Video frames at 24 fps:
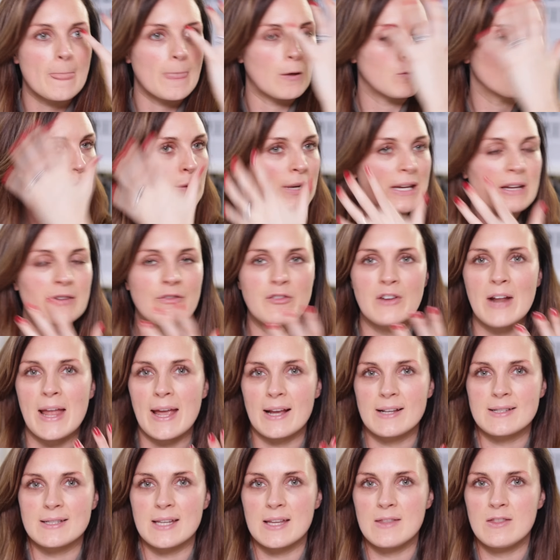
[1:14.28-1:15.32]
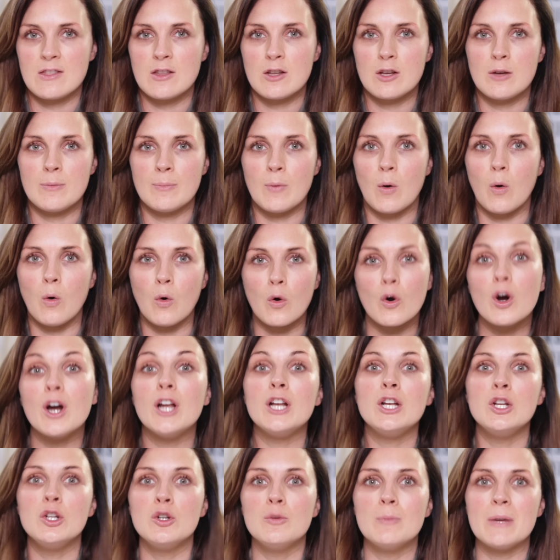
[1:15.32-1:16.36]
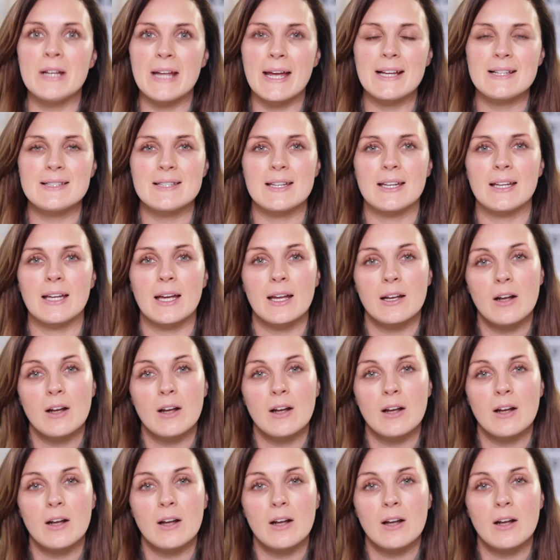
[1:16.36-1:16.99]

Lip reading: reflex in them or illuminating.